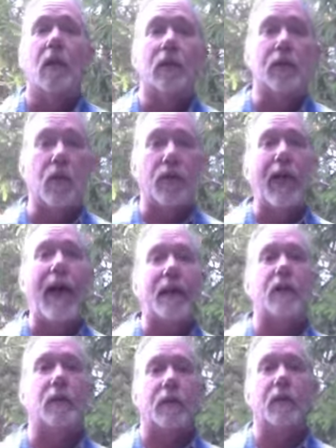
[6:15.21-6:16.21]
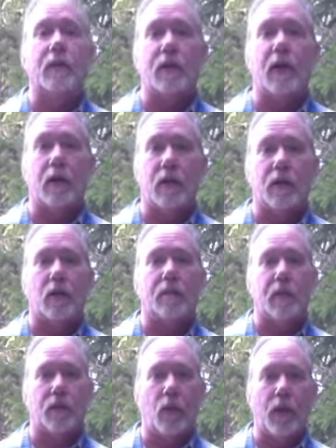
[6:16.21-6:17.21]
And so that is where to start in
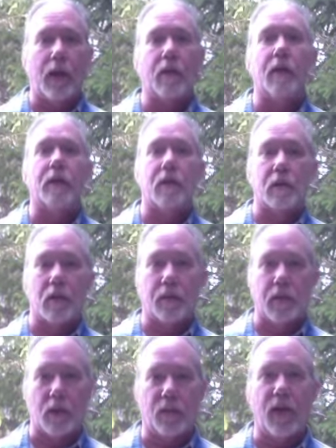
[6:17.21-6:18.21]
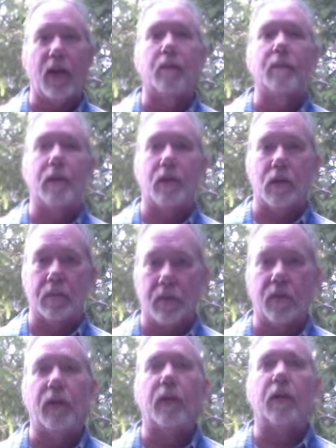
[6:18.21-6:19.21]
terms of awareness, in terms of development, in terms
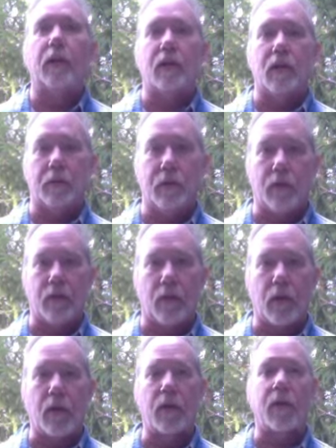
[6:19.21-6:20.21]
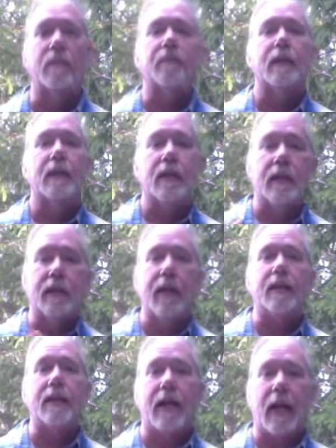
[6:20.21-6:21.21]
of healing, in terms of growth. To
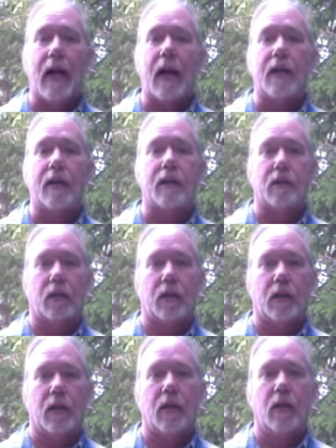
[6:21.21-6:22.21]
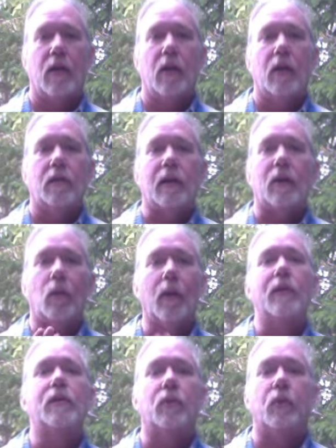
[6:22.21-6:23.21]
take that honest look. It's like,
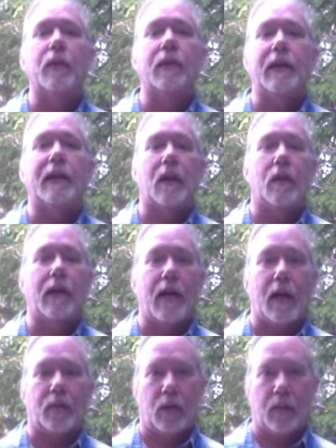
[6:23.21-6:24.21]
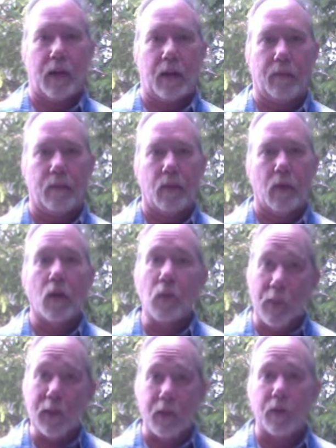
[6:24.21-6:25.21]
what is really going on with me?
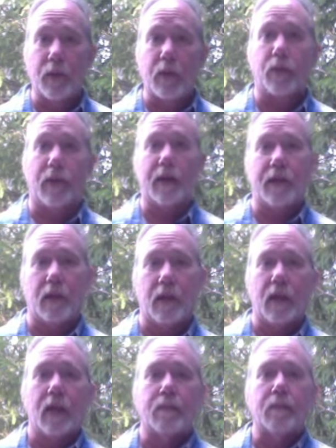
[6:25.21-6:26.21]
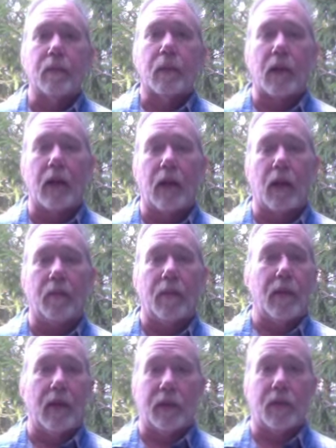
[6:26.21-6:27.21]
What's the real reason?
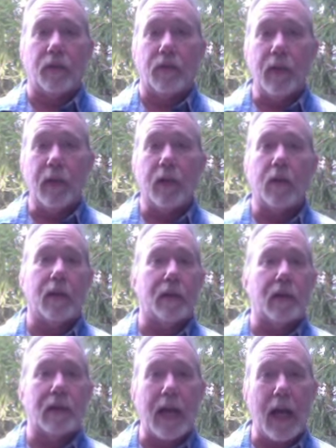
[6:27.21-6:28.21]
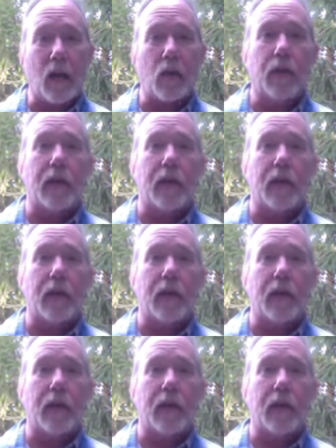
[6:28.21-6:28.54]
Is it fear? Is it doubt?